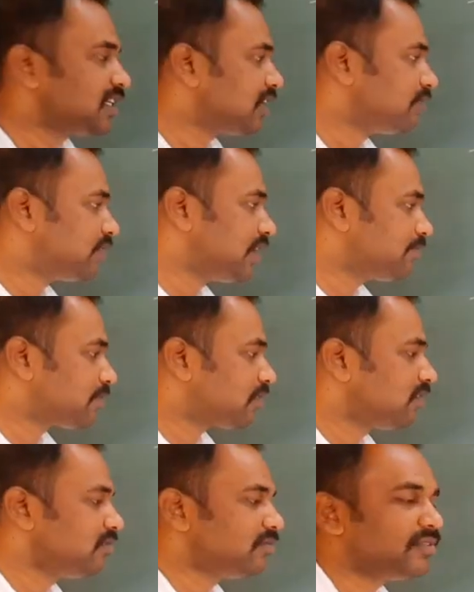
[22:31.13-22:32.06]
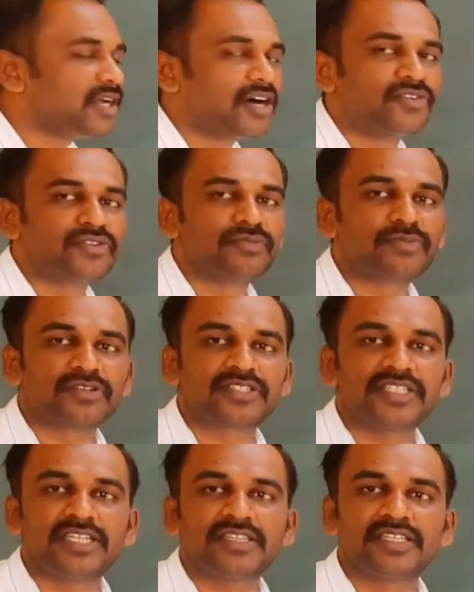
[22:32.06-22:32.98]
Every problem we have to
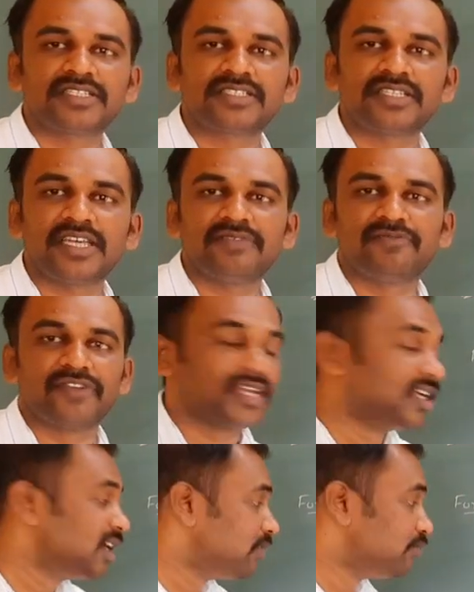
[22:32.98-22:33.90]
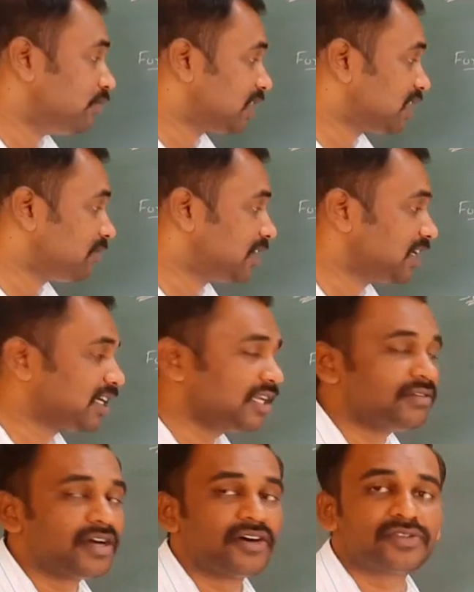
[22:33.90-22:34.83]
proceed in the same way.
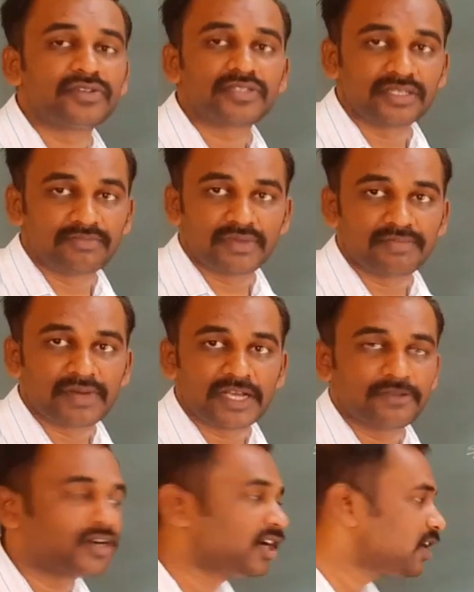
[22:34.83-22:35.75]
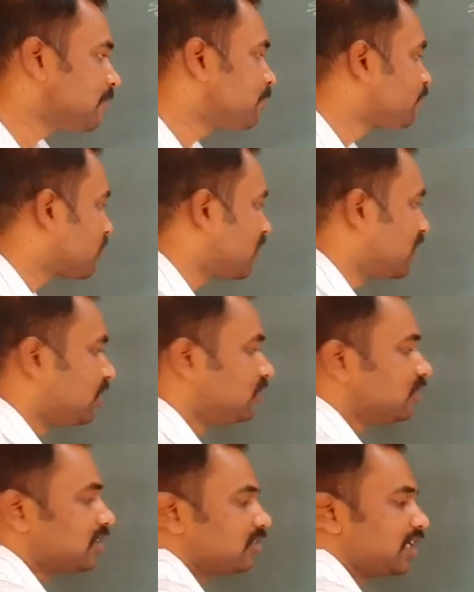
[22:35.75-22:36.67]
Mathematically we have to simplify. Okay,
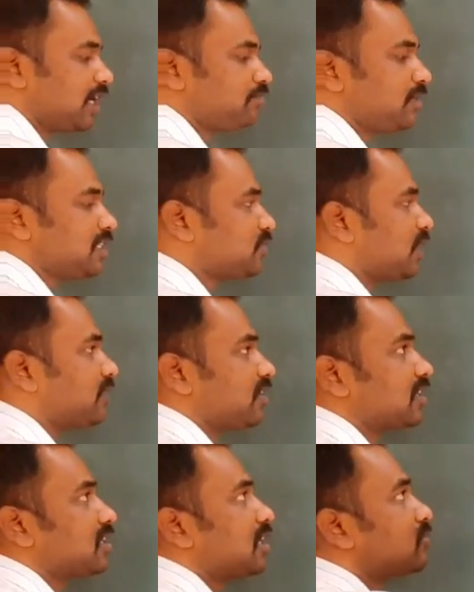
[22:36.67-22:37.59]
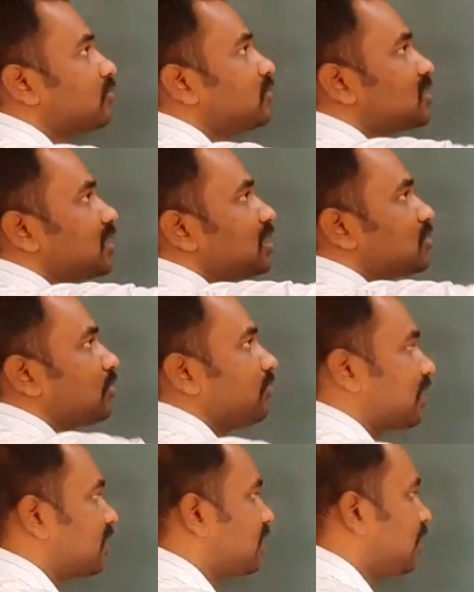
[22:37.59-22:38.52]
now f is 1. Conclusion is over.